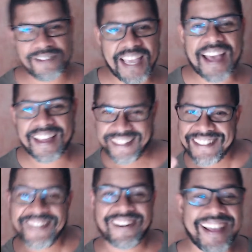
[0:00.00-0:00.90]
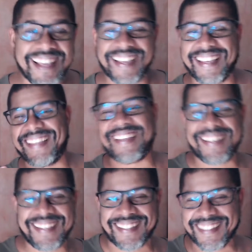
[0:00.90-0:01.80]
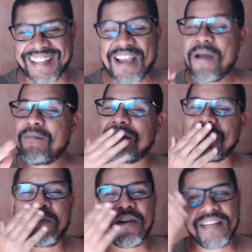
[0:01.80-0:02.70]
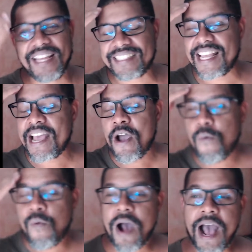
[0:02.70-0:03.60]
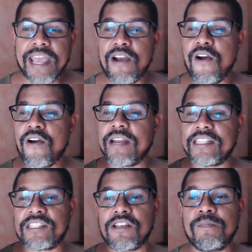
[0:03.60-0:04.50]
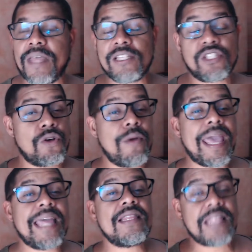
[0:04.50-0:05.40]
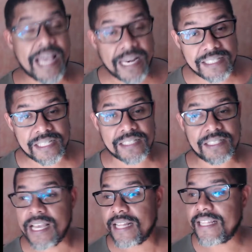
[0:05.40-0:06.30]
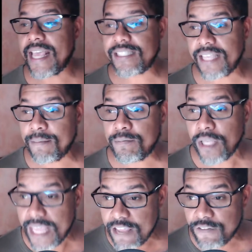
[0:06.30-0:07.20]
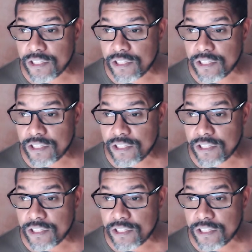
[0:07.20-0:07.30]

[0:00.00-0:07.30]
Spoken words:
I did it right. But the point is, why are they sometimes so intelligent they seem even